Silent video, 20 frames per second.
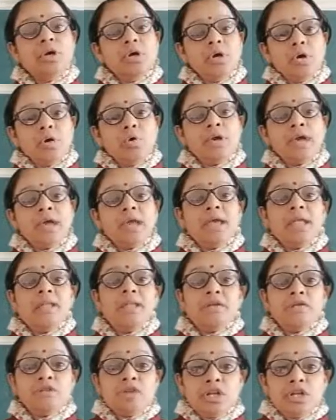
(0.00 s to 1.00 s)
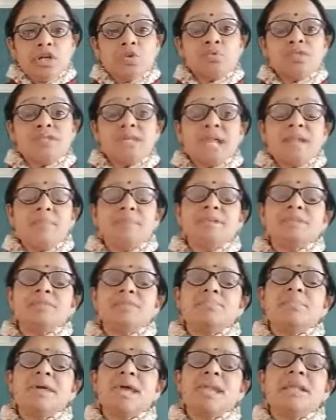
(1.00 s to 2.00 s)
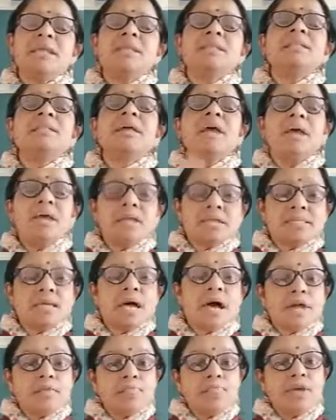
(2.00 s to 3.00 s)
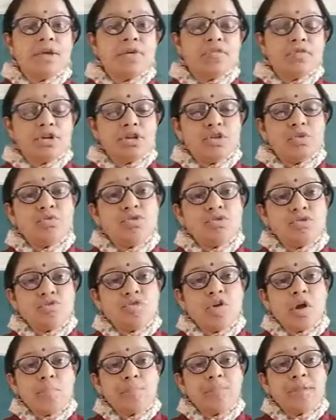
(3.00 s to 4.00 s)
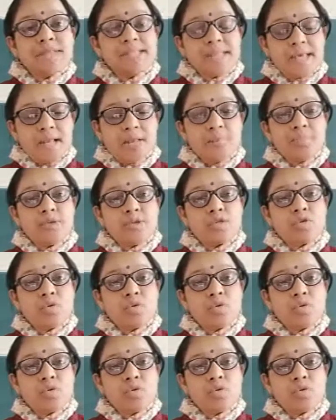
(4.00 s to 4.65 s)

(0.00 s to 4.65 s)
Okay, in the reduced syllabus many things are being reduced from the syllabus.